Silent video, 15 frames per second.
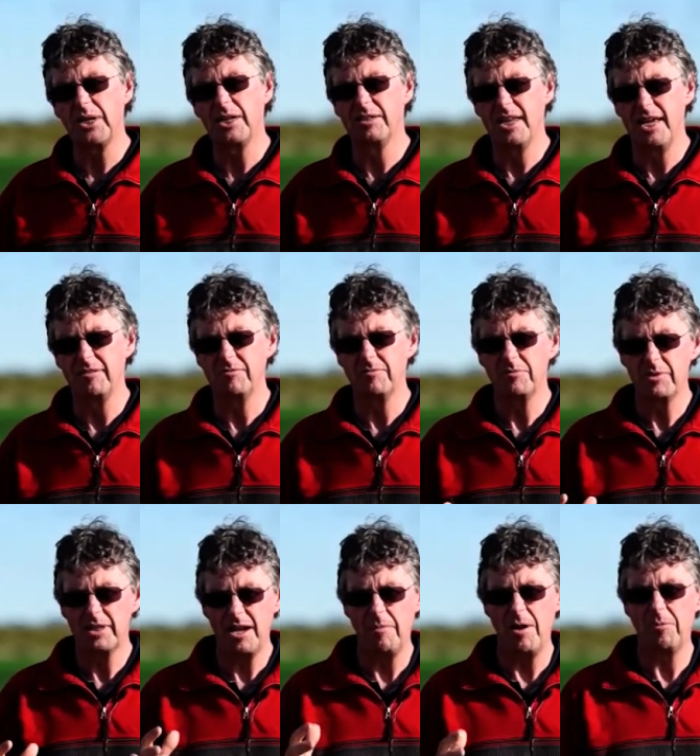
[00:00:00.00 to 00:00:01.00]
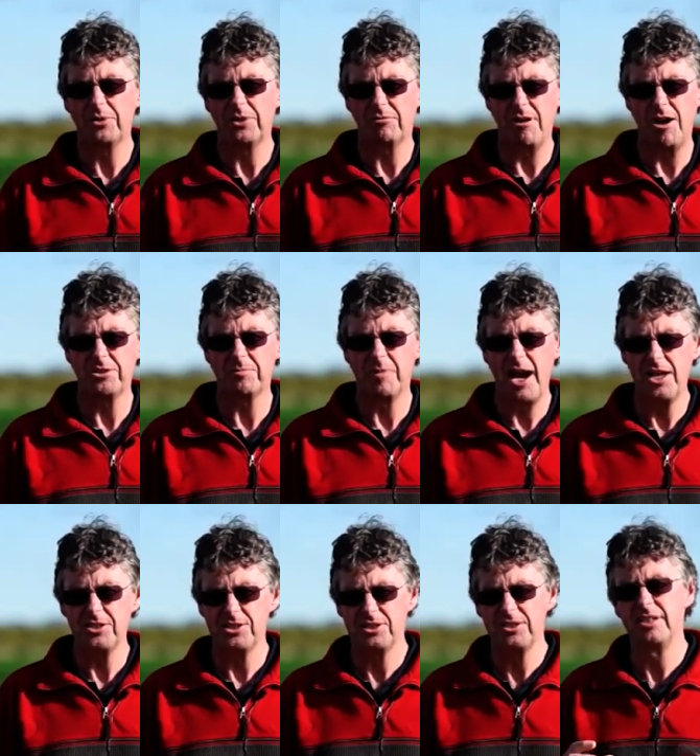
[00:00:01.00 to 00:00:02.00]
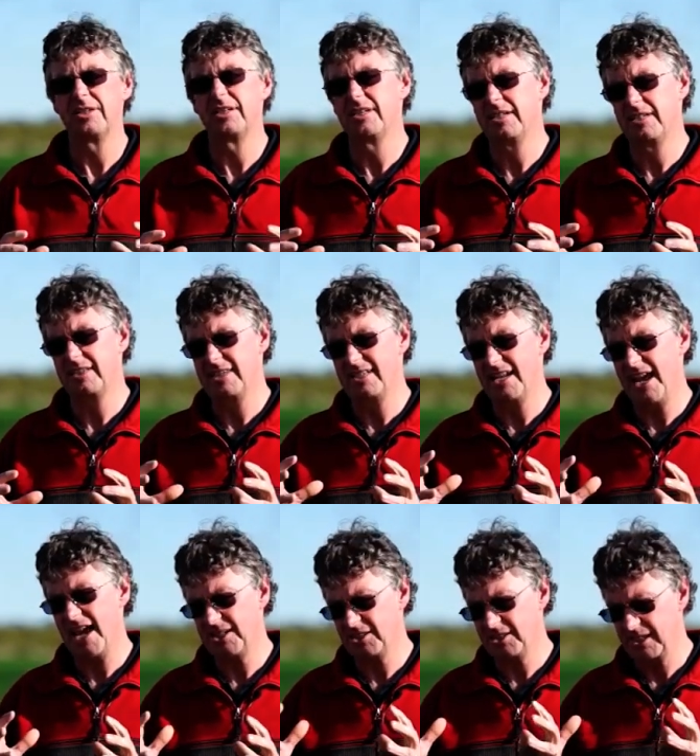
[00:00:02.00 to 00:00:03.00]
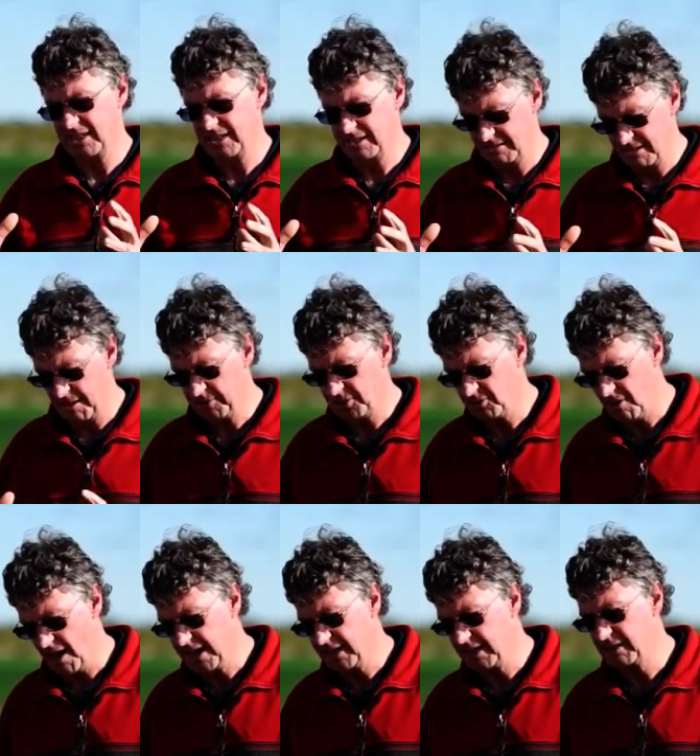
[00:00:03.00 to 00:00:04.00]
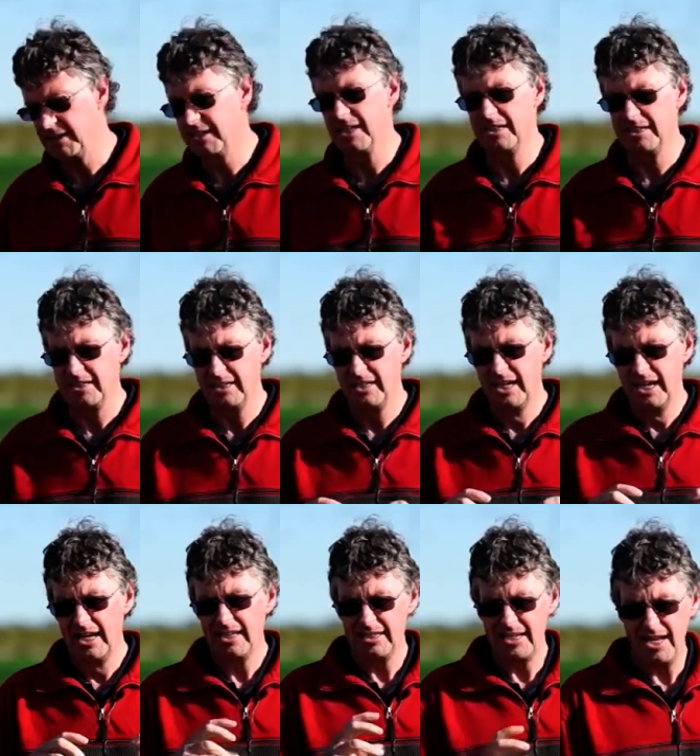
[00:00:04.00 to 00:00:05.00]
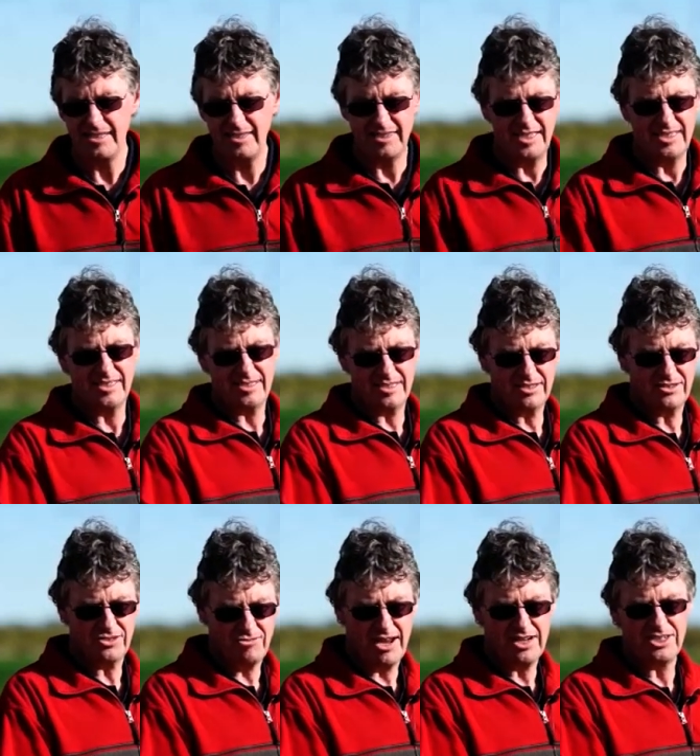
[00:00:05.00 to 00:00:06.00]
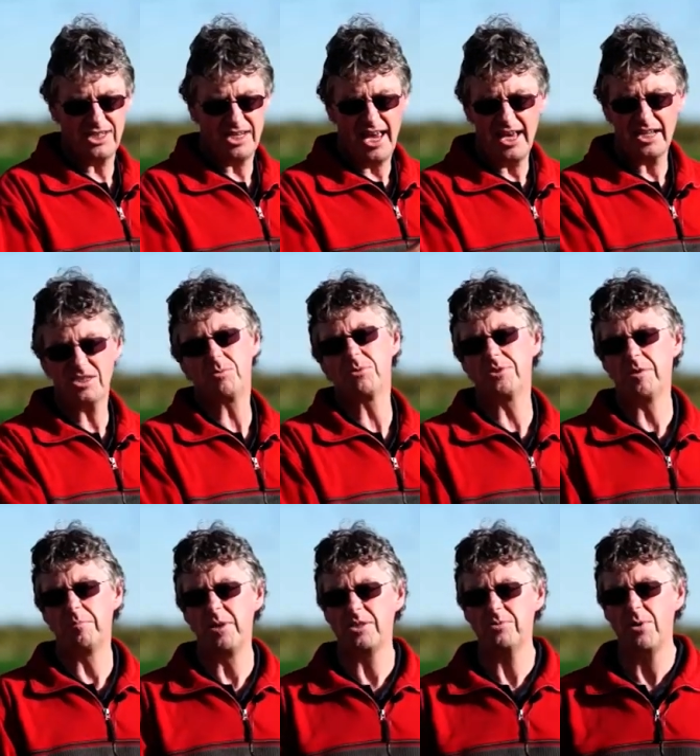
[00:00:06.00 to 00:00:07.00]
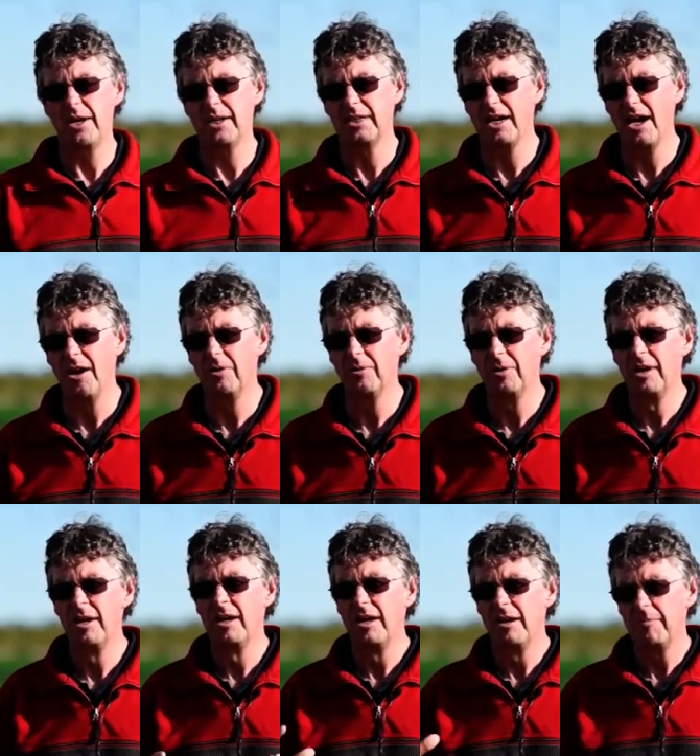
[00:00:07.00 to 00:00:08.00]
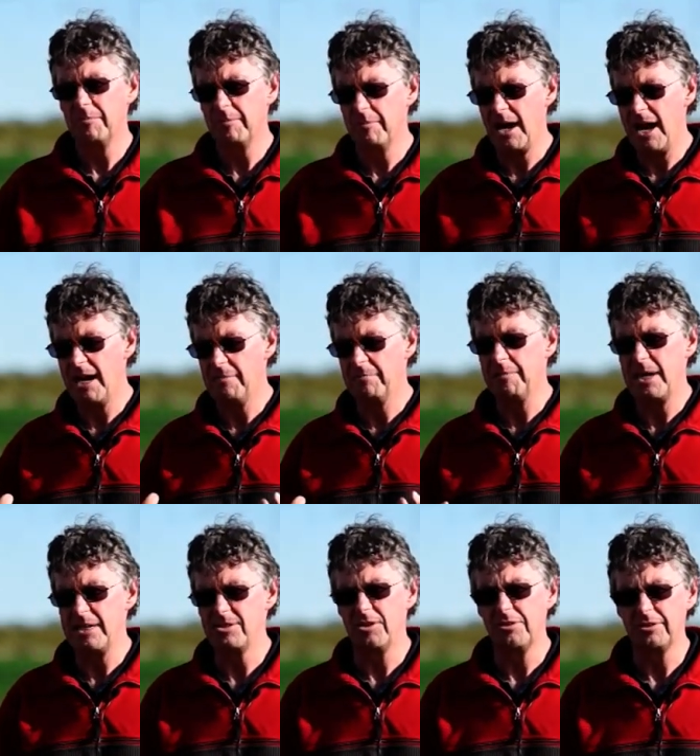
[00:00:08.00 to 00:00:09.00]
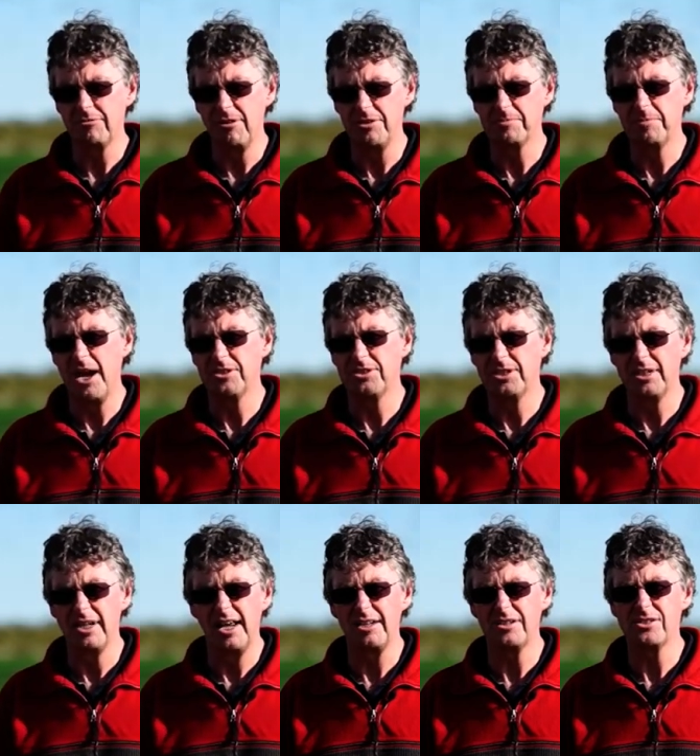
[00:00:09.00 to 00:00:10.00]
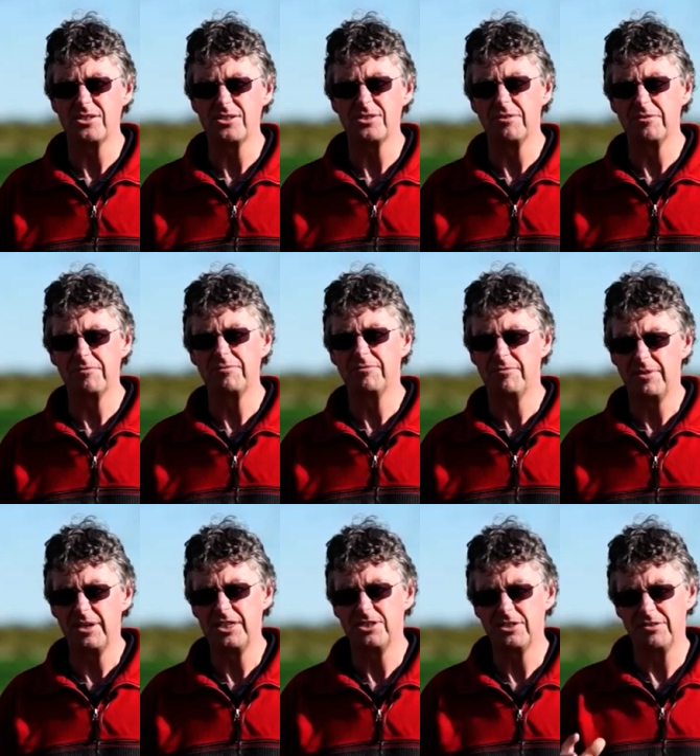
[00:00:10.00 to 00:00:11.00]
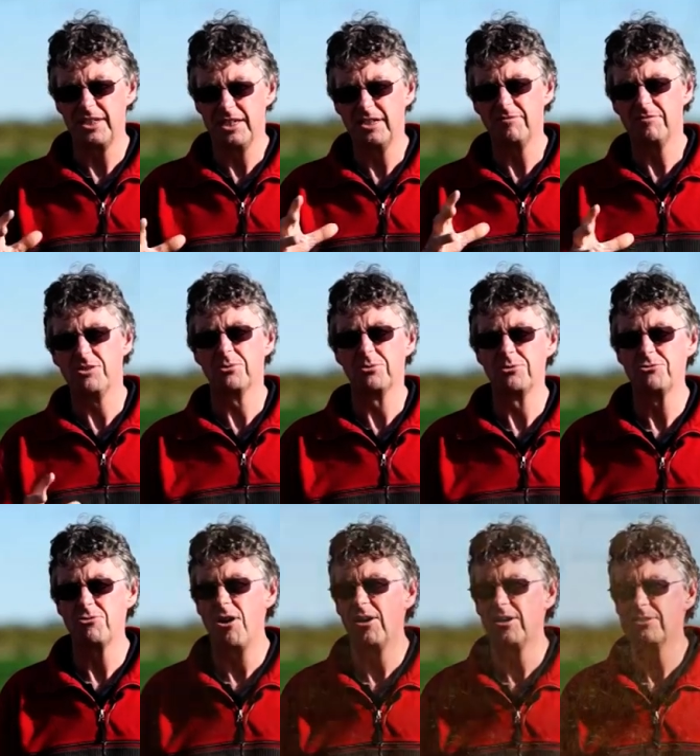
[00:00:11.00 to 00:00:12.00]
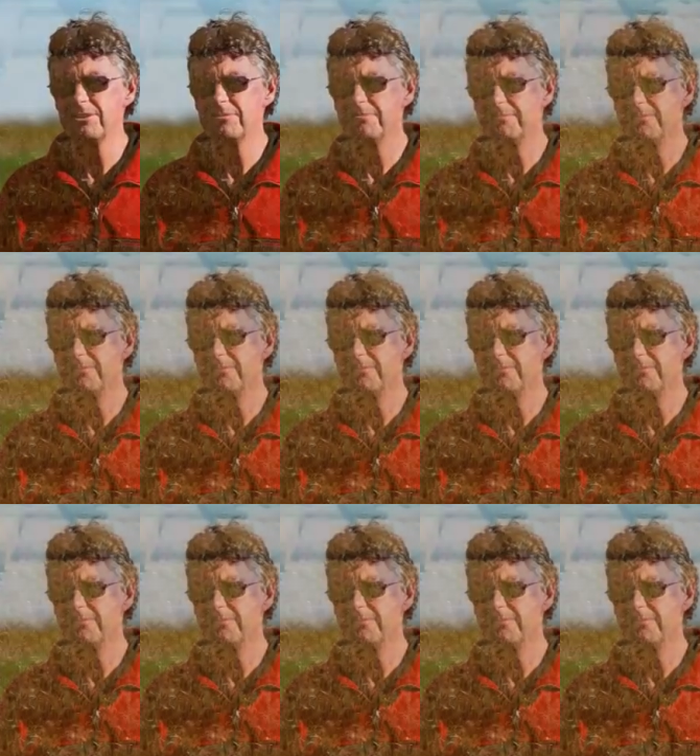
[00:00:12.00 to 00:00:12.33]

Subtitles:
we could then come up with a gross margin that actually demonstrated that yes, this strategy X was the best way to go based on a gross margin analysis of each of the individual trials.